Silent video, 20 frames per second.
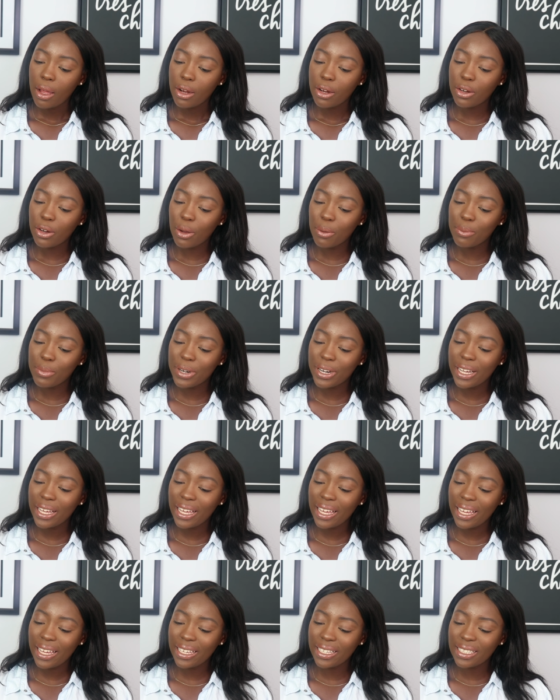Number
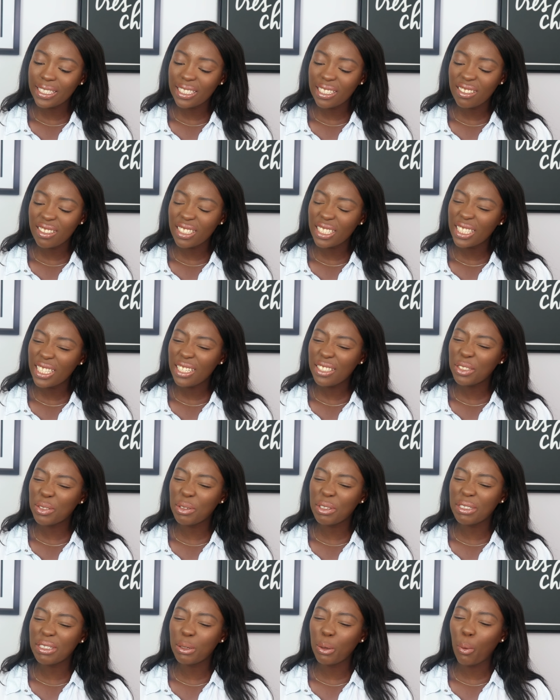8. I think this
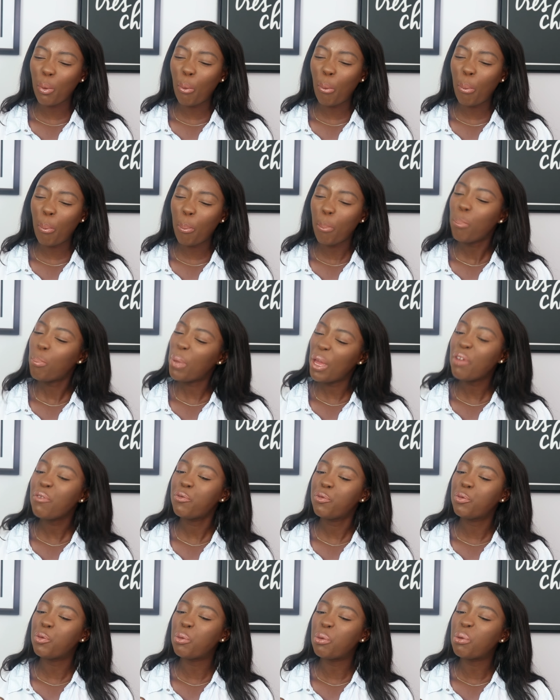one is
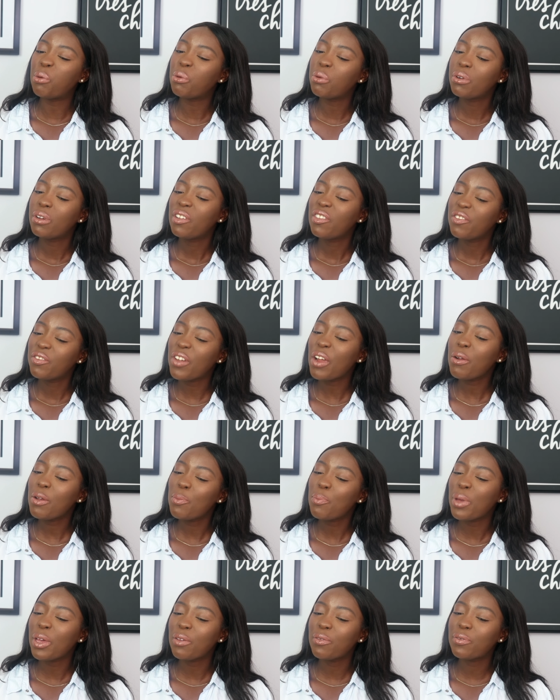painful.
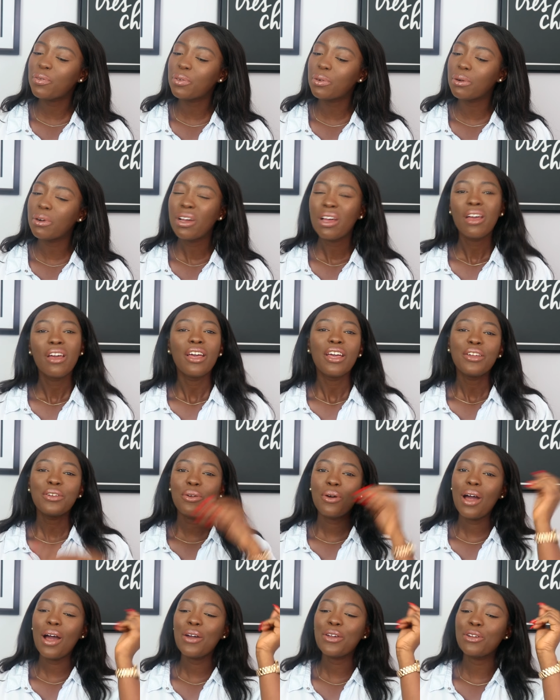Very painful. You
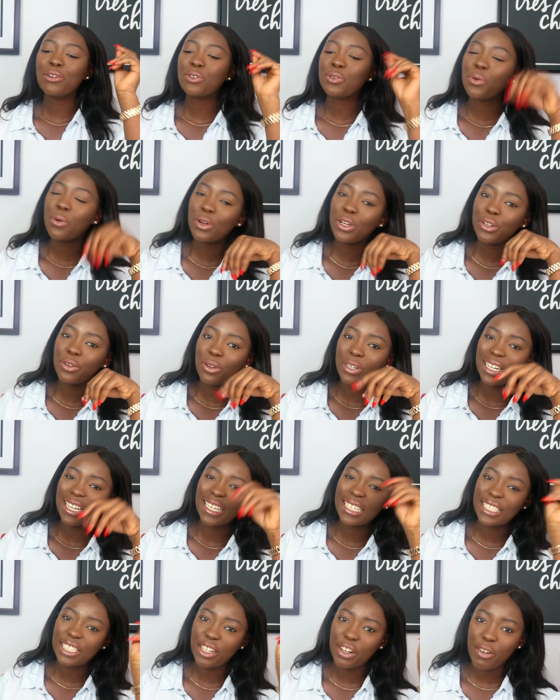know how you're scrolling on
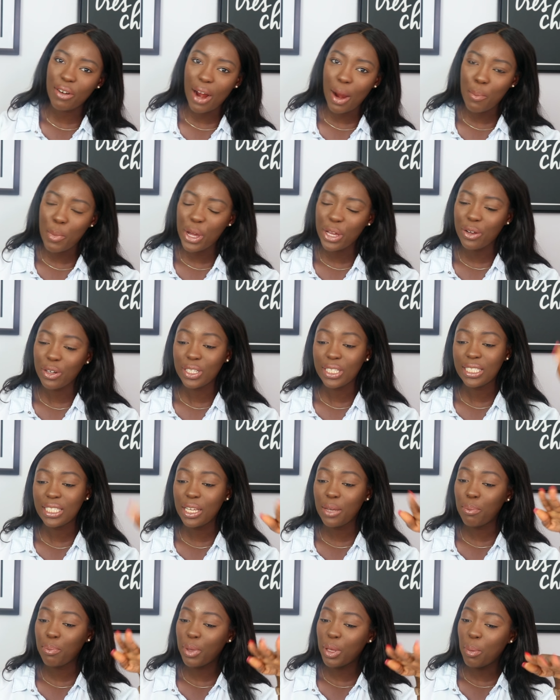Instagram and you're
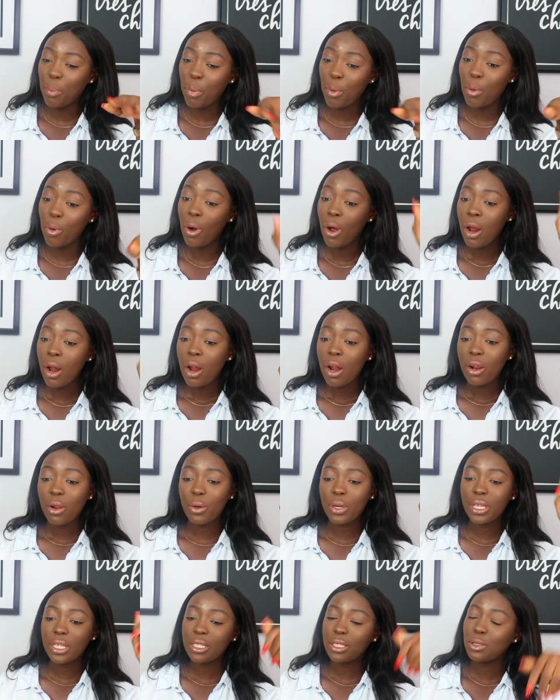seeing people
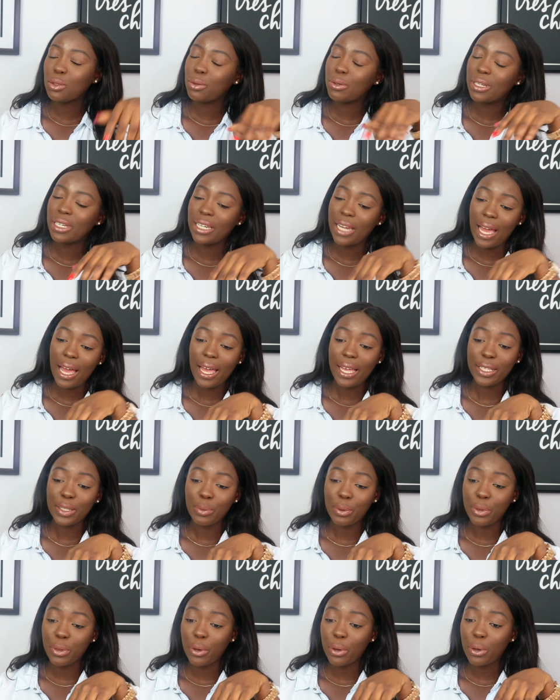looking so nice
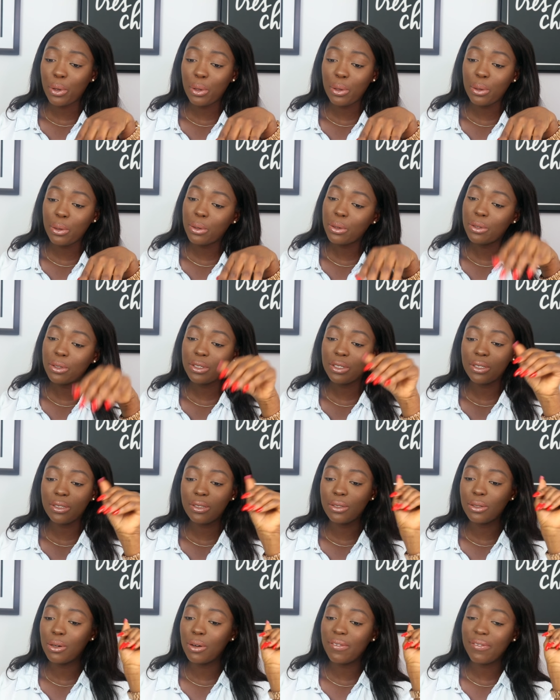with their clothes, you
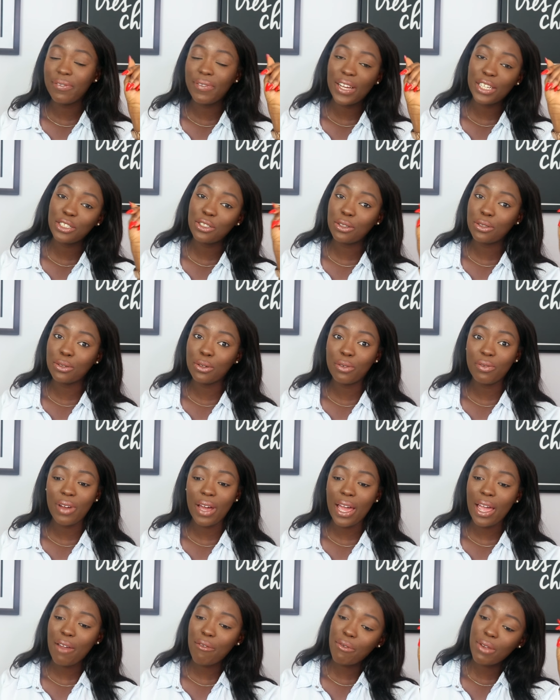know, on Fashion
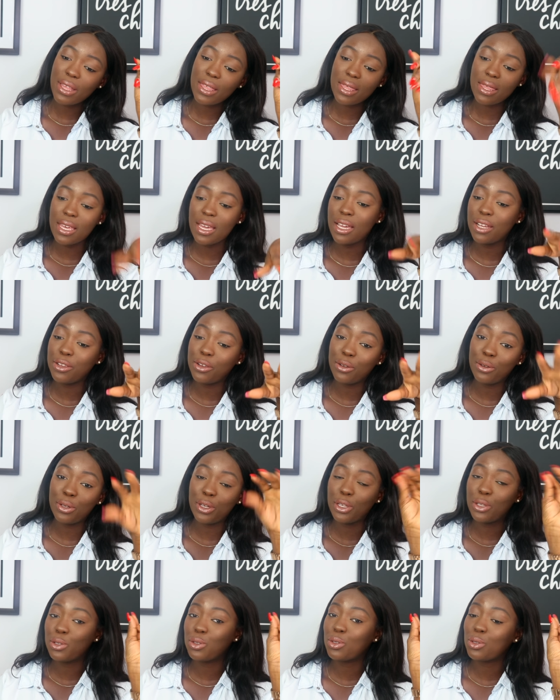Nova, everything, they're
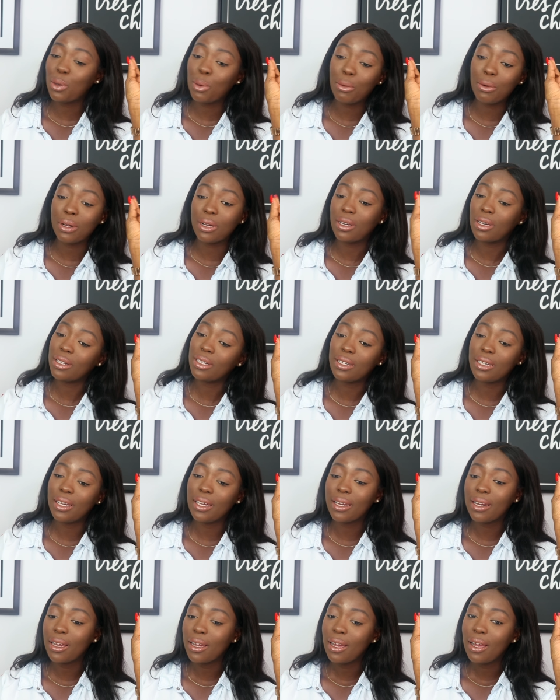looking so
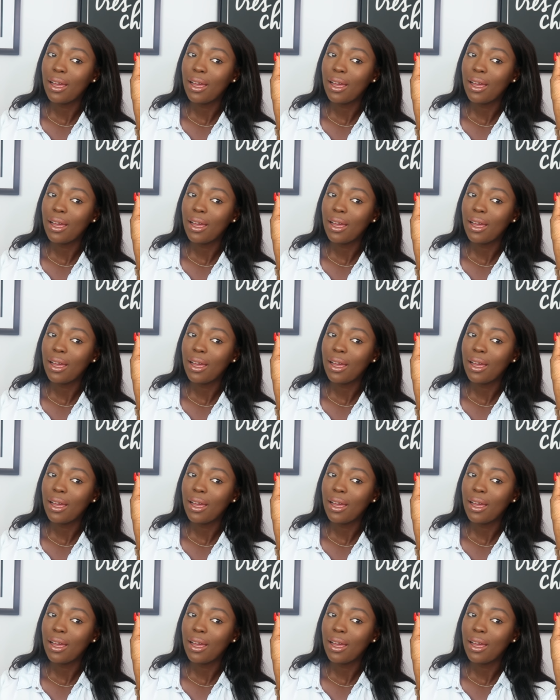good,